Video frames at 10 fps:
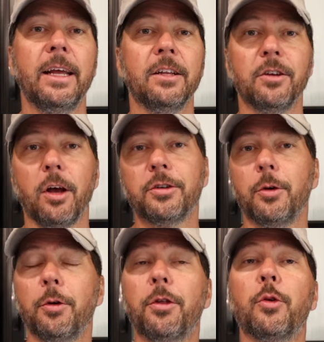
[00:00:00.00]
It's
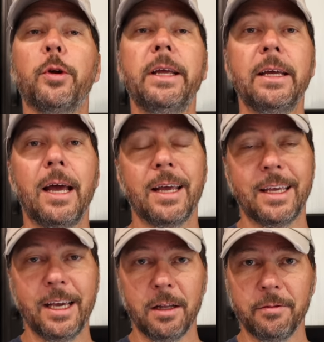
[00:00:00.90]
also 3
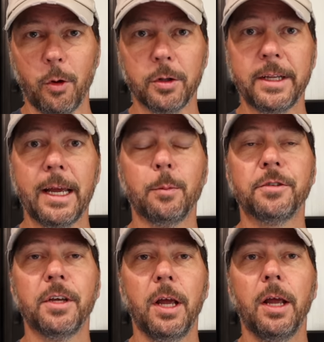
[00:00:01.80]
kilovolt amps,